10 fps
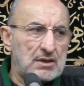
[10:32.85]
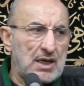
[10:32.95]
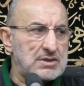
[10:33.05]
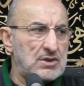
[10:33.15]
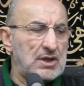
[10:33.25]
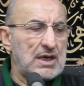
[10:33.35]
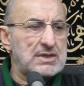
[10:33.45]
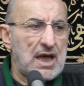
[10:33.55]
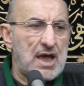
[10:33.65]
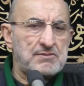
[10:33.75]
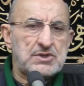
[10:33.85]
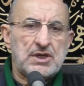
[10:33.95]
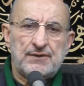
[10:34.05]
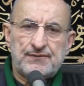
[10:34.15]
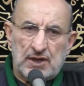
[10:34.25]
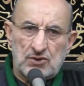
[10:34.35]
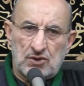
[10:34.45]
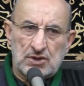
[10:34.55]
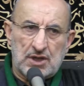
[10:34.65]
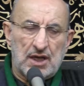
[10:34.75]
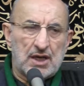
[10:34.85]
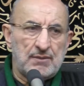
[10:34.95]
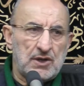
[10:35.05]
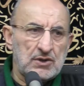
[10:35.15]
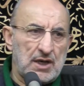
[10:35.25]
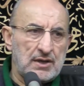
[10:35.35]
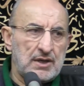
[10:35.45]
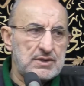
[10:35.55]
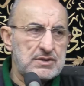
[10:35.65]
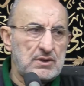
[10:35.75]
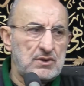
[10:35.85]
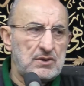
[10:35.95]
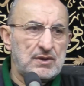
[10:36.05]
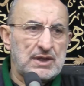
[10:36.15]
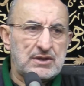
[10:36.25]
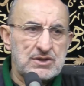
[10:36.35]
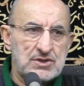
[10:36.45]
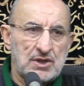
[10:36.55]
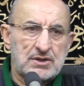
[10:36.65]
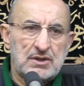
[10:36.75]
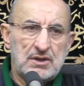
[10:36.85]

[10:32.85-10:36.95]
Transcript: As long as I am safe, I don't care about others. No, that is not